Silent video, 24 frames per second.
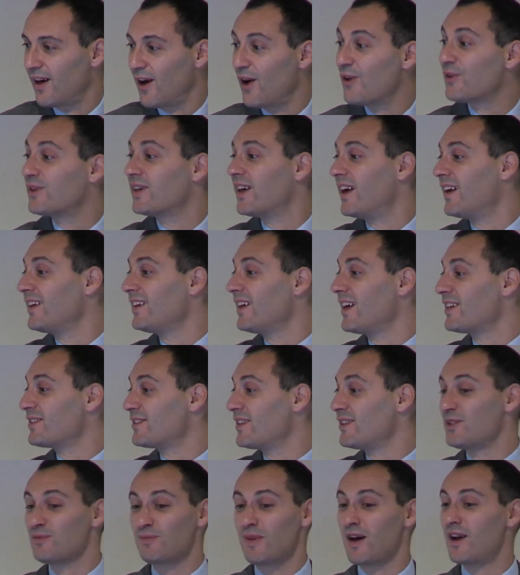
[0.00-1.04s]
Okay, yes,
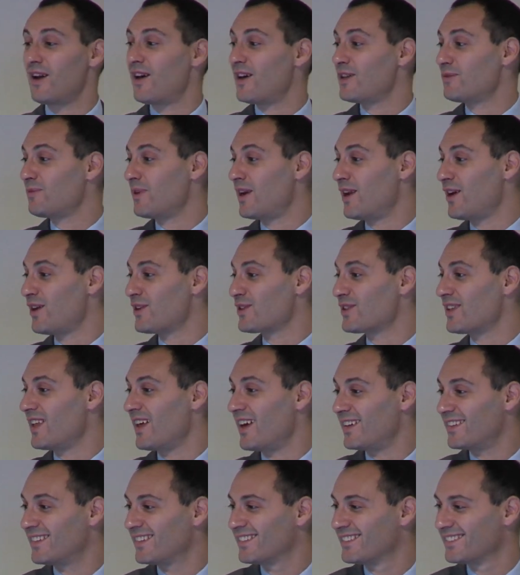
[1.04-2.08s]
this is my last
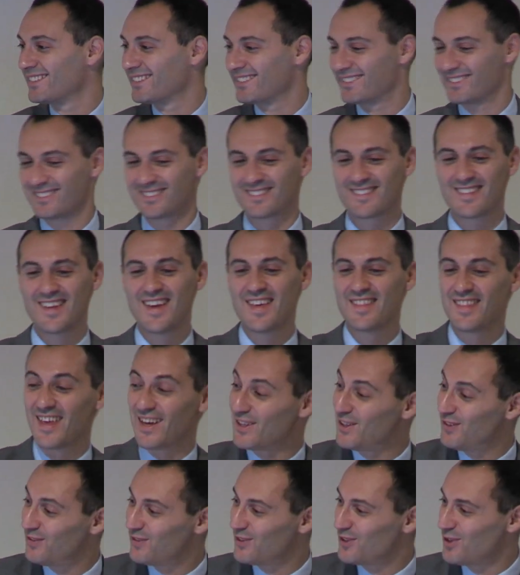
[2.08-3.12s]
slide.
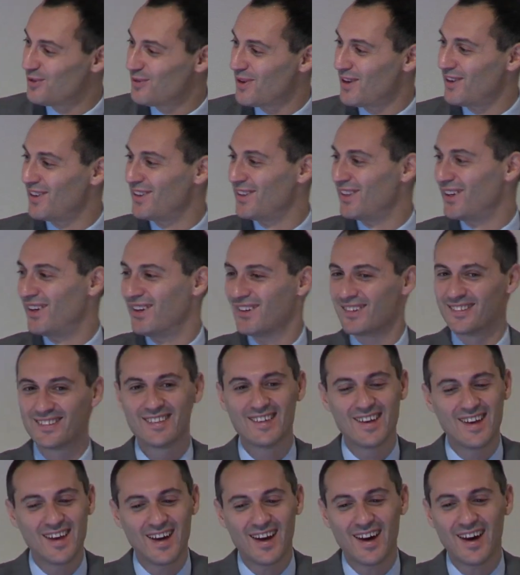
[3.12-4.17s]
Thank you for your worry there.
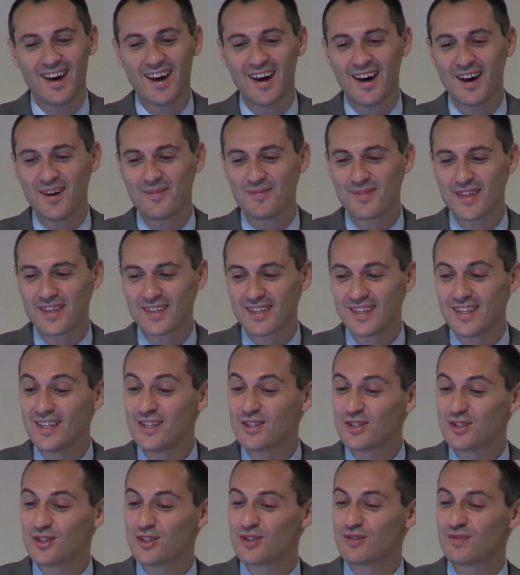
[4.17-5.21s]
Key
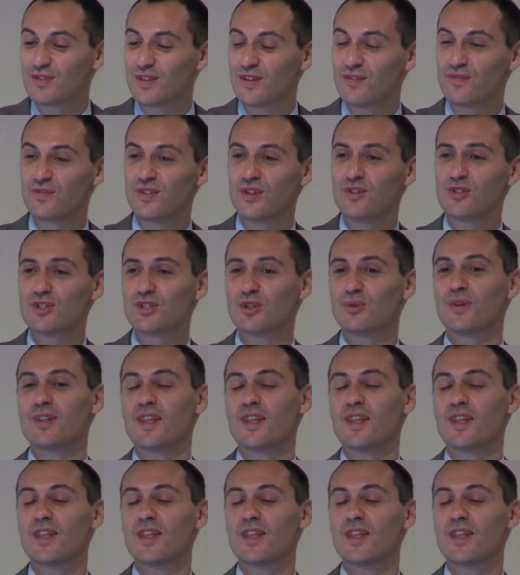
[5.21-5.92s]
issues for the future.